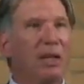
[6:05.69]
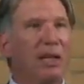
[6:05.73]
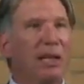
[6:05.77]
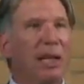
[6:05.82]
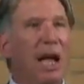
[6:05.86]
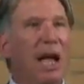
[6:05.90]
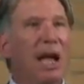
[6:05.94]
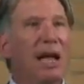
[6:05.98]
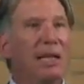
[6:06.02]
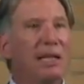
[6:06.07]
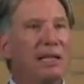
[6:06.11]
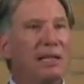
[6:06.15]

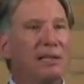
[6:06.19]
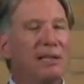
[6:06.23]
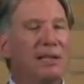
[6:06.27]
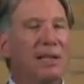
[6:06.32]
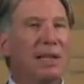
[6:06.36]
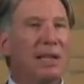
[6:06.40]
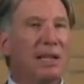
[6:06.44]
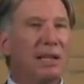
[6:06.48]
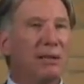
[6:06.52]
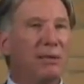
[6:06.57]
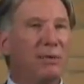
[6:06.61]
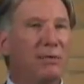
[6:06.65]

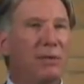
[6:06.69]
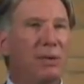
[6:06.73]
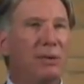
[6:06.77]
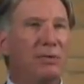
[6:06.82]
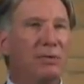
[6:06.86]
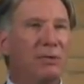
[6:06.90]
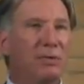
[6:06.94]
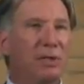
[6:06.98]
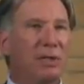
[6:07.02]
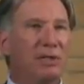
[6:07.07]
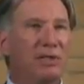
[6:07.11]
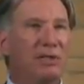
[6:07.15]

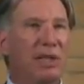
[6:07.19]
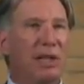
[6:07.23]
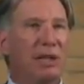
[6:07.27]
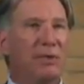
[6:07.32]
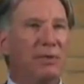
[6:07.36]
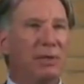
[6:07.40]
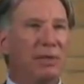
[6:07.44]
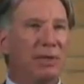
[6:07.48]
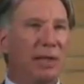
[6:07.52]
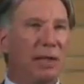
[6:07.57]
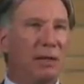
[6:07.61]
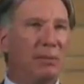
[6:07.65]

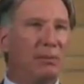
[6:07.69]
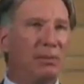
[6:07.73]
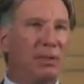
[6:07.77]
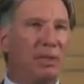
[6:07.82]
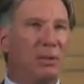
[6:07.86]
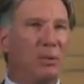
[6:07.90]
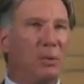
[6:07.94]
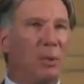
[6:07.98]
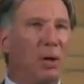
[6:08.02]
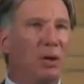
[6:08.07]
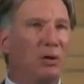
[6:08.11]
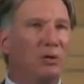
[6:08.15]
1957, an
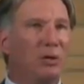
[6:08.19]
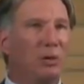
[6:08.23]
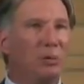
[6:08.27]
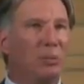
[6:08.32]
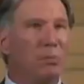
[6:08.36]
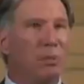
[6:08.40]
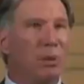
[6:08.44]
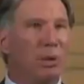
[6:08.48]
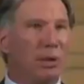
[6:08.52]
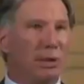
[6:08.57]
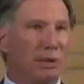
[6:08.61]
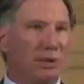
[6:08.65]
MD, Walter
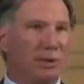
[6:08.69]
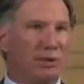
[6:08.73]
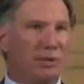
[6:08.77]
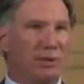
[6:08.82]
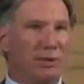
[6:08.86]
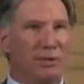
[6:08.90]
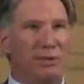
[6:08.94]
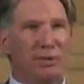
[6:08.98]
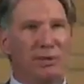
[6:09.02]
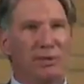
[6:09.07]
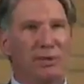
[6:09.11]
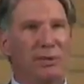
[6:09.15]

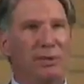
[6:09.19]
Mertz,